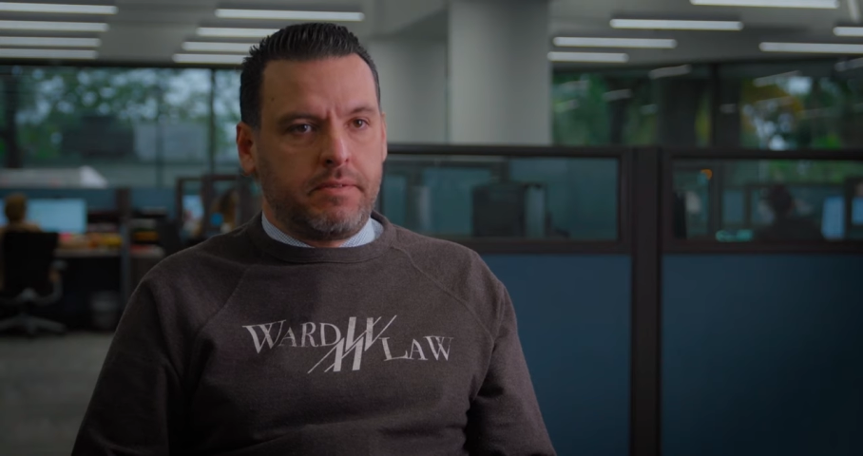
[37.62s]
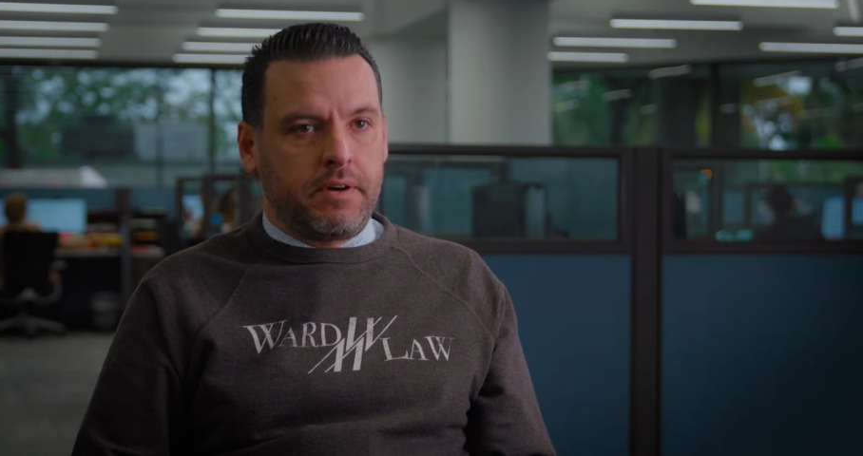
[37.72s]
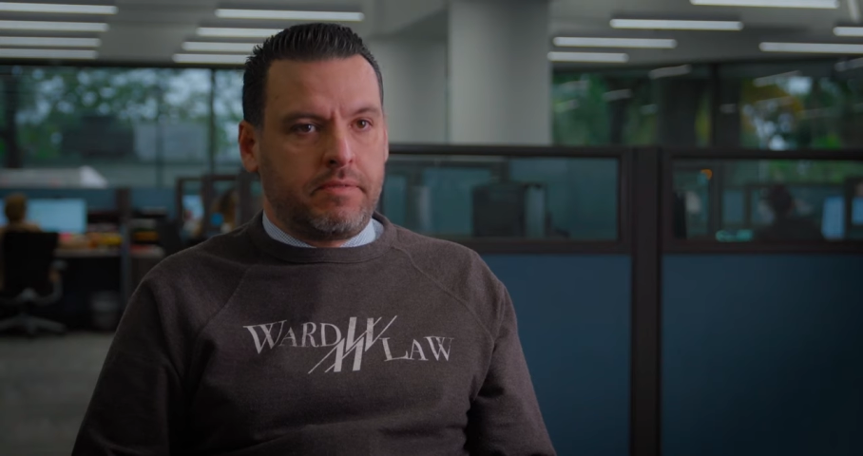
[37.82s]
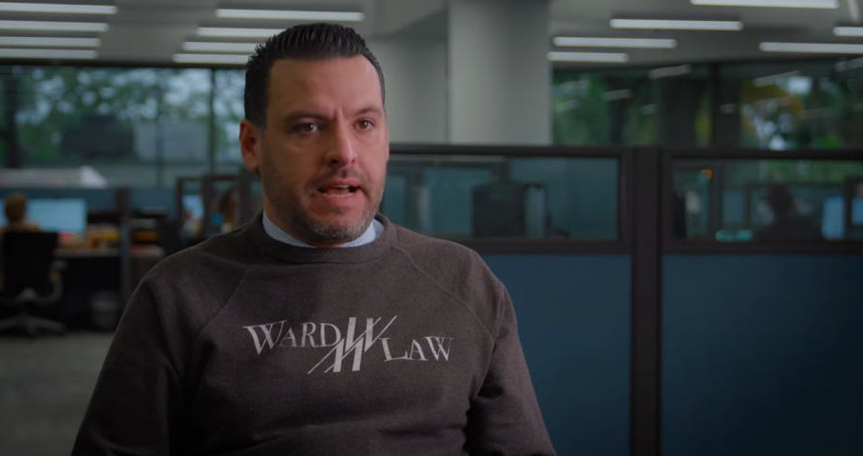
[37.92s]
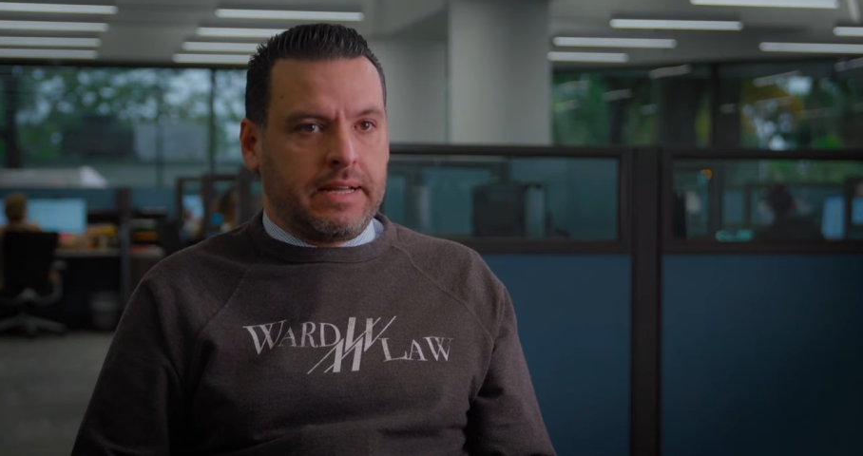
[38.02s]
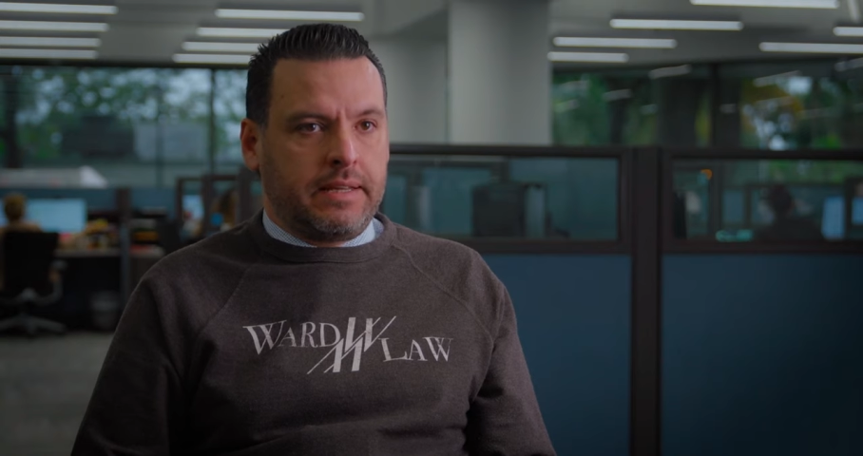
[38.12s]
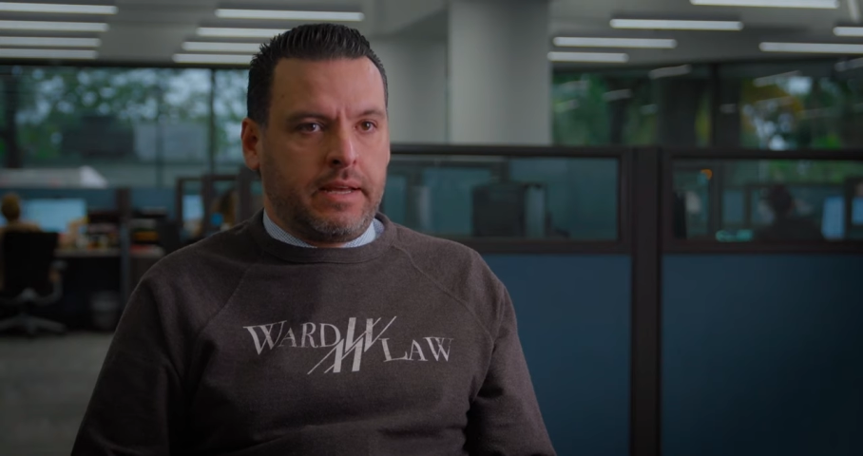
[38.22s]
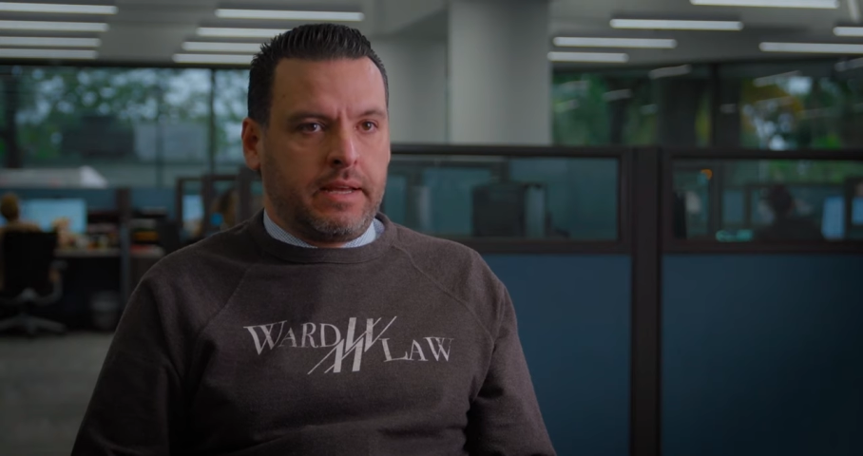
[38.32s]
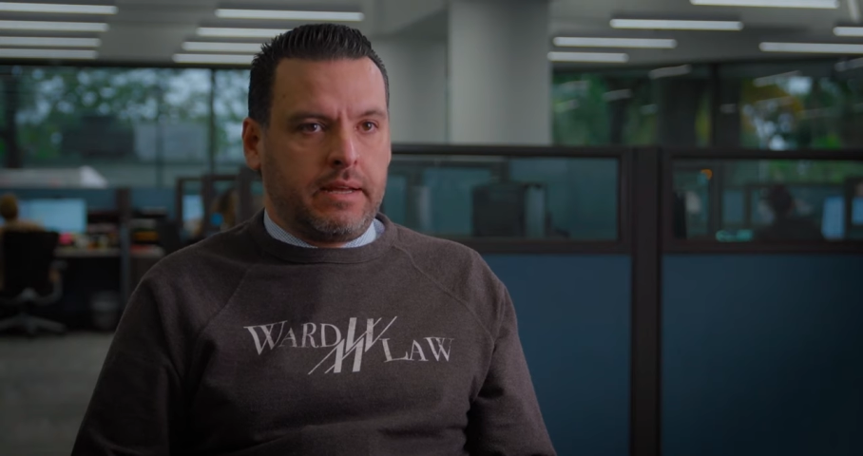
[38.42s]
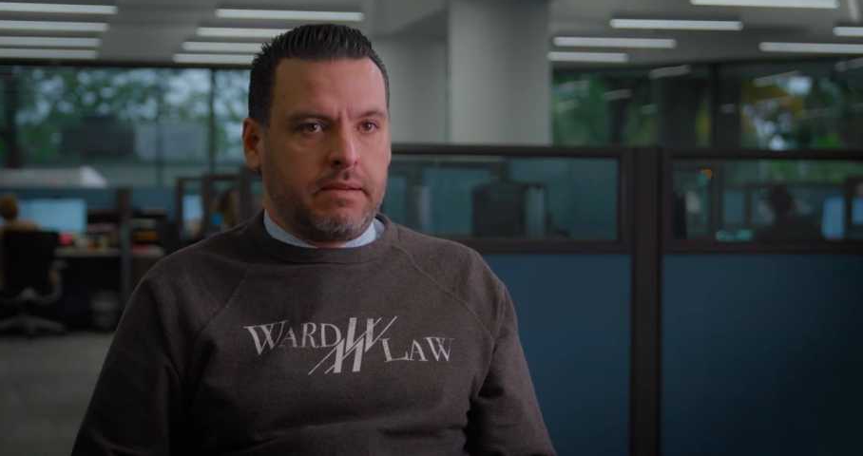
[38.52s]
for a fact
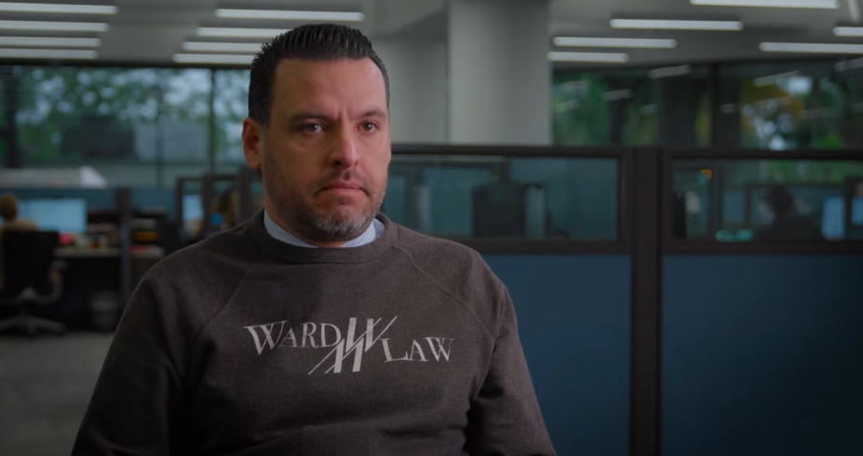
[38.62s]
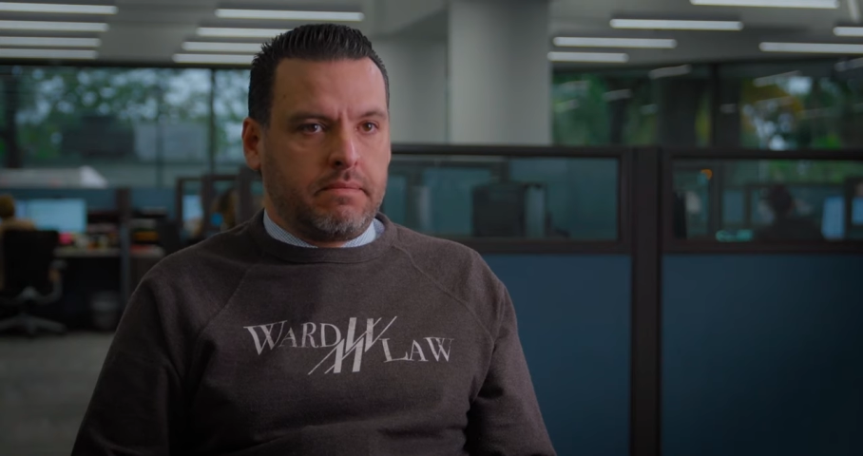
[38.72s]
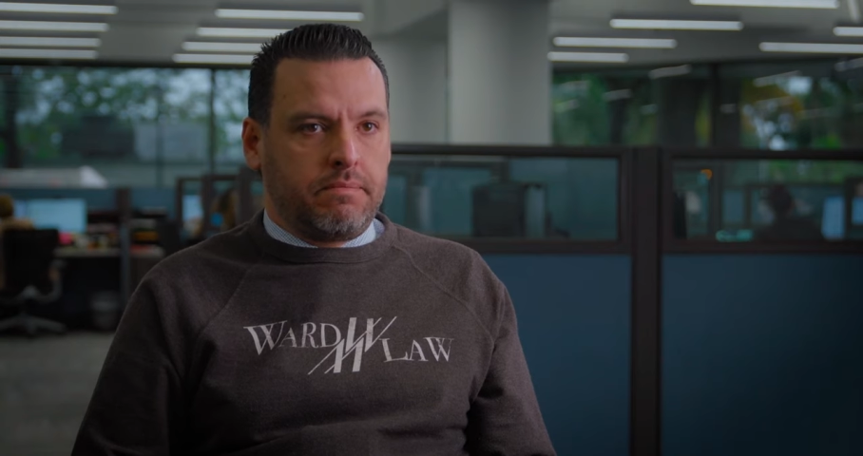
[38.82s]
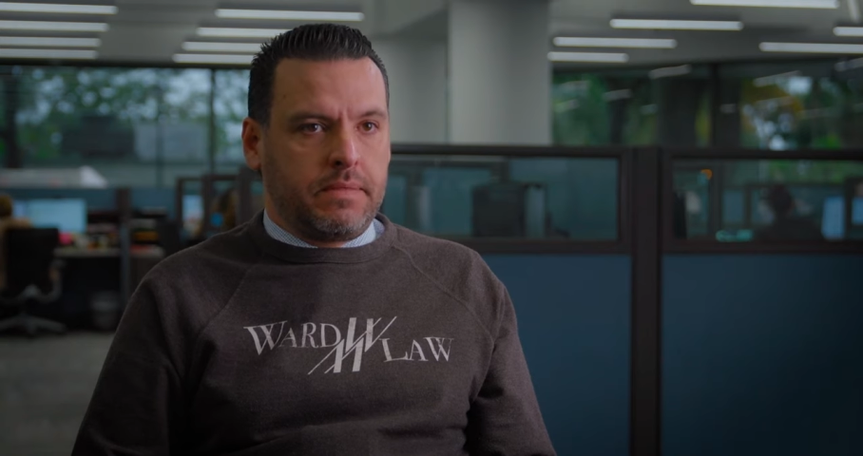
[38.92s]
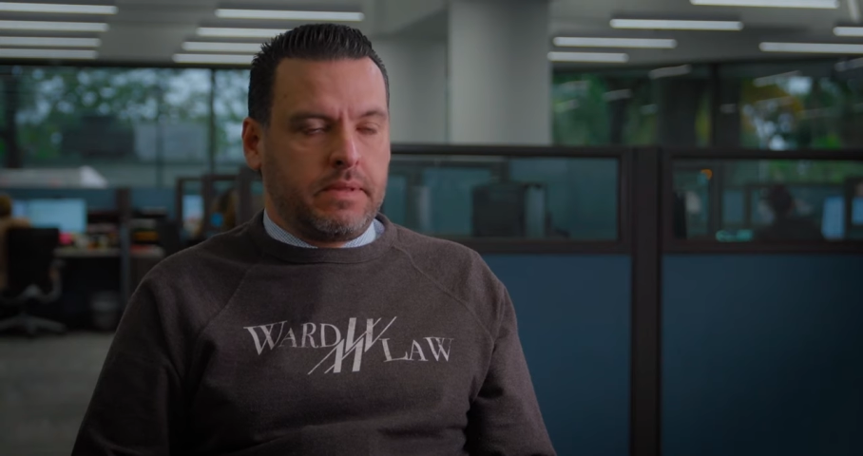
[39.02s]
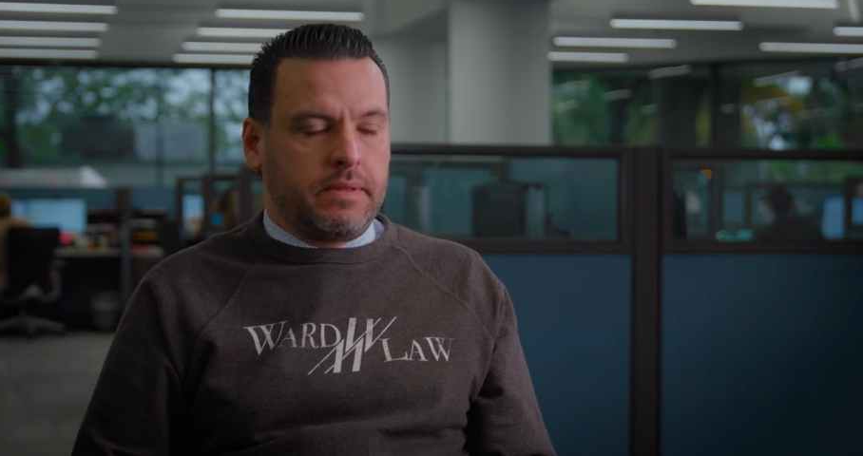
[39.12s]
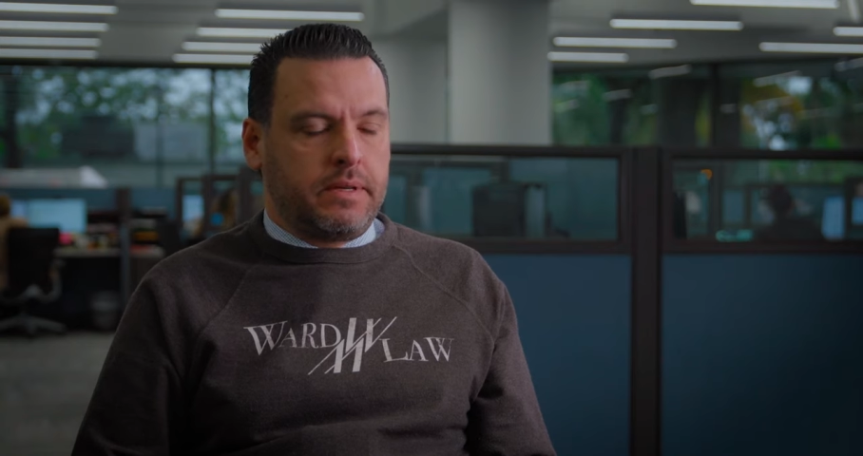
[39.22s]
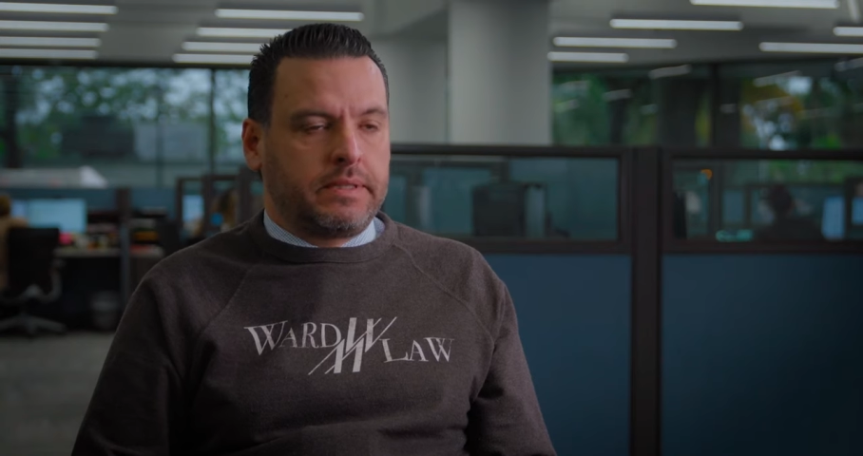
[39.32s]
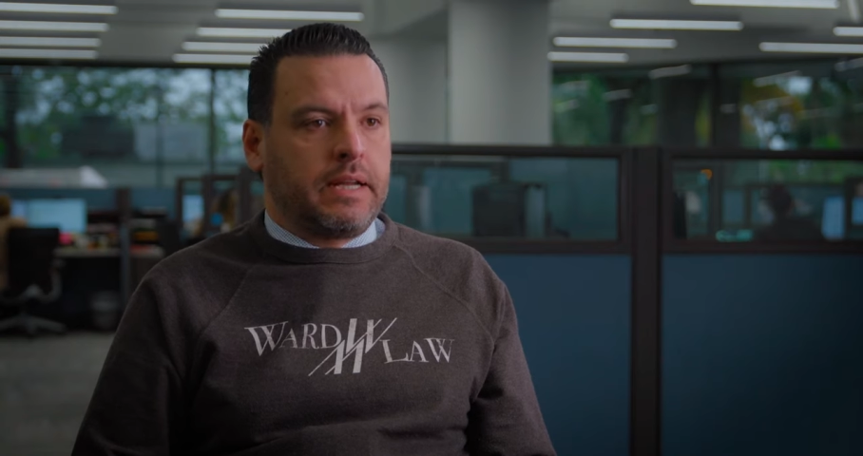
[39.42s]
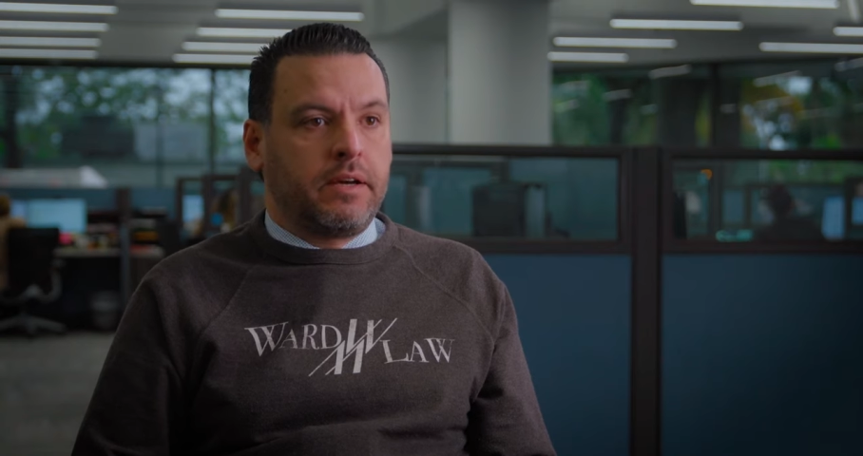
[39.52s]
that there's